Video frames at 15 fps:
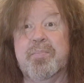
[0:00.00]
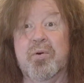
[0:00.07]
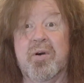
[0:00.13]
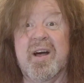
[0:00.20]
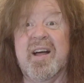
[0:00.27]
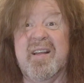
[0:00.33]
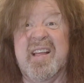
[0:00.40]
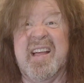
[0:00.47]

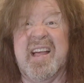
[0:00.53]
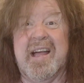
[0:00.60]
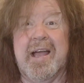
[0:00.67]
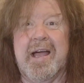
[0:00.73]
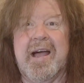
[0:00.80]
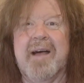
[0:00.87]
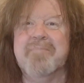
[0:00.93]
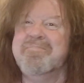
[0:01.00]
but
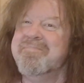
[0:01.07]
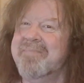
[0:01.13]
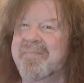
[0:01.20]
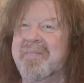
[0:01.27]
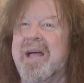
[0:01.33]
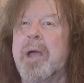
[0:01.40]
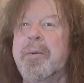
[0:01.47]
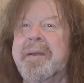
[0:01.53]

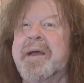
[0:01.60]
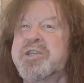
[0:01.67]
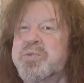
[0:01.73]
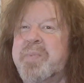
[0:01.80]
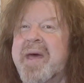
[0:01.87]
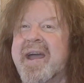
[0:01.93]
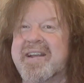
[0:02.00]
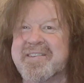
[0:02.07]
I would
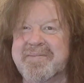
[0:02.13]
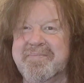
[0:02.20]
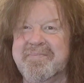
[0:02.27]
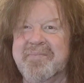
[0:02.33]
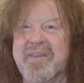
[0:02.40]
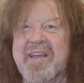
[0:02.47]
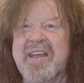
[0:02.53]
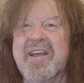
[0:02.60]
expect
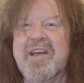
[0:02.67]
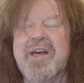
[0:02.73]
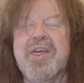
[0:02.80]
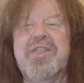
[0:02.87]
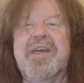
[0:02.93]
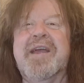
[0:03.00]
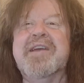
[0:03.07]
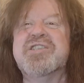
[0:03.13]

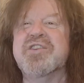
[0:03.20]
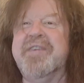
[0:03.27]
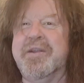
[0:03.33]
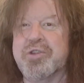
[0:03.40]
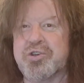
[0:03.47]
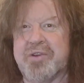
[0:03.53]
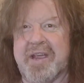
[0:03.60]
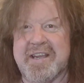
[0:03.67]
things of
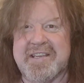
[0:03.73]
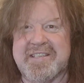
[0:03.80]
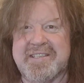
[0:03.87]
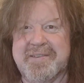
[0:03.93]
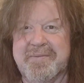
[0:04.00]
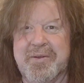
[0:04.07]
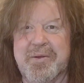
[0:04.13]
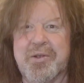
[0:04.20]

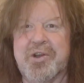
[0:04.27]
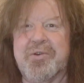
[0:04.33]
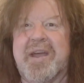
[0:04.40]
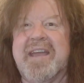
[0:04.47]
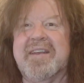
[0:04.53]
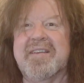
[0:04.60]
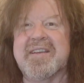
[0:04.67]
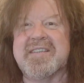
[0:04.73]
interest and
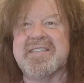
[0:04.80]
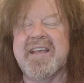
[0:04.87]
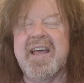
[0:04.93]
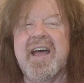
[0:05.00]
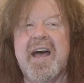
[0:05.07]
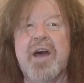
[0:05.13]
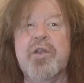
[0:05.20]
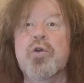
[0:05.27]

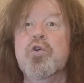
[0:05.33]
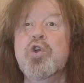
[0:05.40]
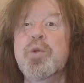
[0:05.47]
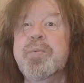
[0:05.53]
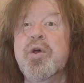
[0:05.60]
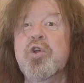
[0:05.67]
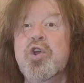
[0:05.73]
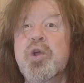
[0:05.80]
greatness and
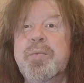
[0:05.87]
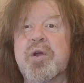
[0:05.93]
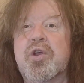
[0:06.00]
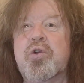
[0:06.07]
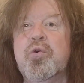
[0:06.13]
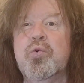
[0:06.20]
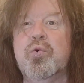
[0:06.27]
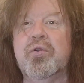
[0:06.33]
uber
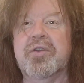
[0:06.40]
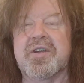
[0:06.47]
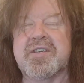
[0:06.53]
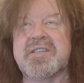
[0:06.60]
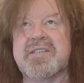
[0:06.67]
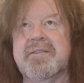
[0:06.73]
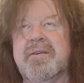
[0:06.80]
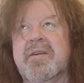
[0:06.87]

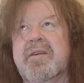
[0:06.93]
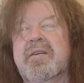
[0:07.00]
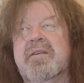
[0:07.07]
coolness.